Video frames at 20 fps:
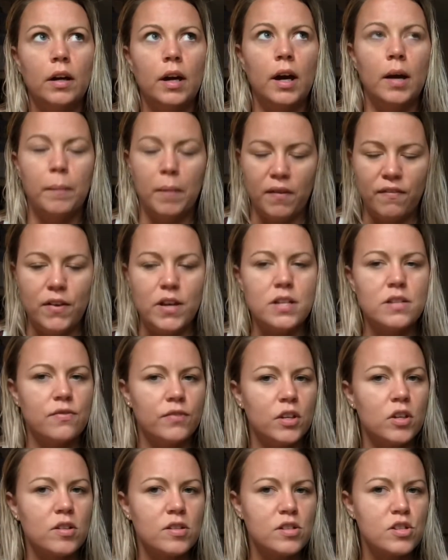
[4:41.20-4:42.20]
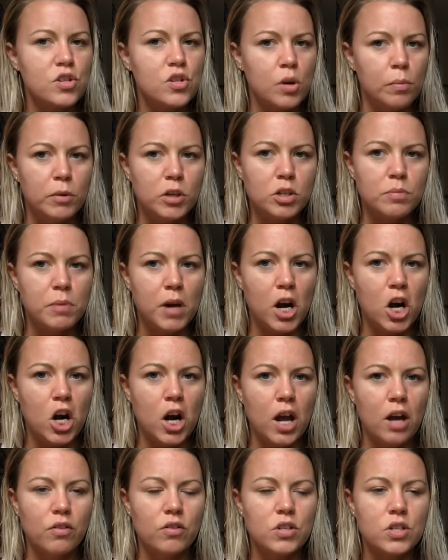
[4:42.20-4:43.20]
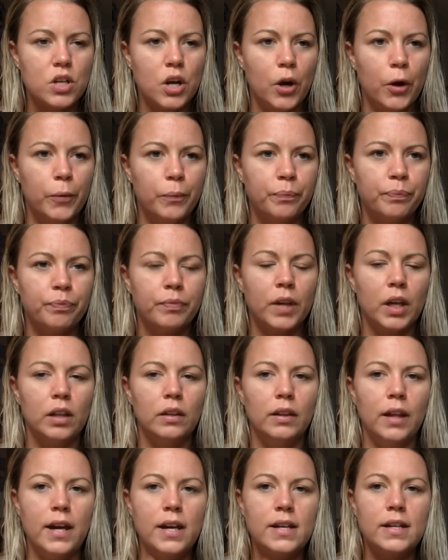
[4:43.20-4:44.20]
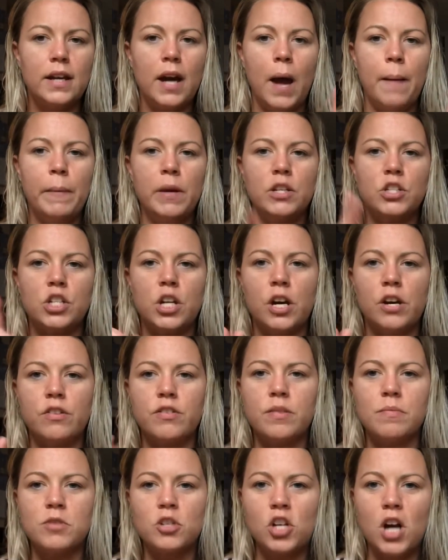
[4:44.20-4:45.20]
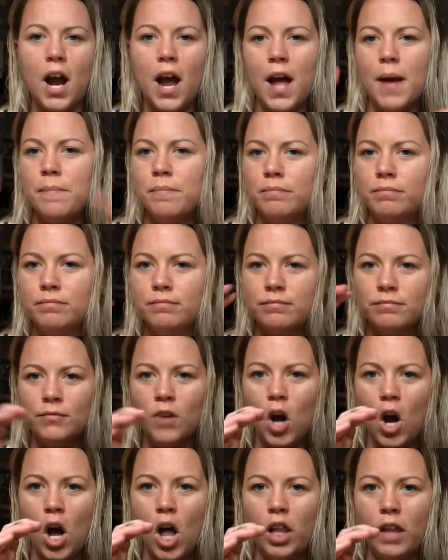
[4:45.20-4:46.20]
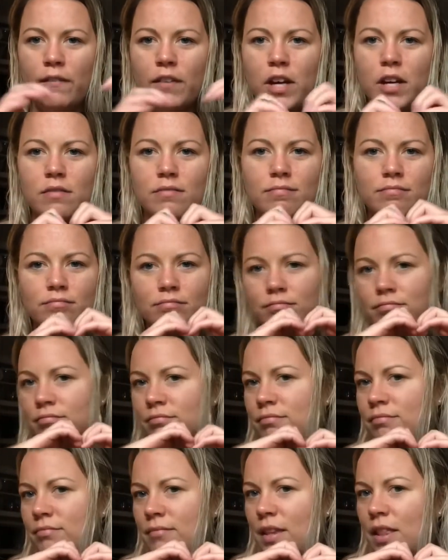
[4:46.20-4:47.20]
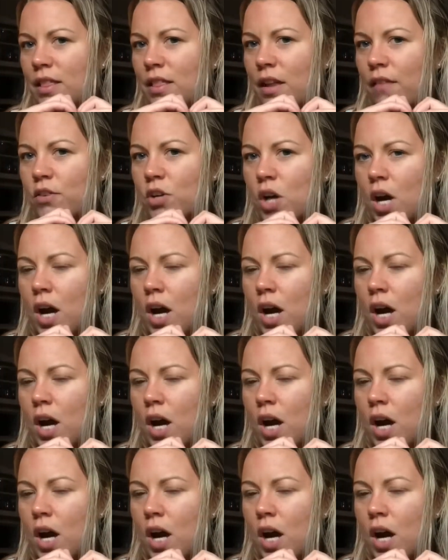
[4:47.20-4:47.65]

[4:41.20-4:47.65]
and my face feels so much better now. So like, comment, share, subscribe, all of it. Love you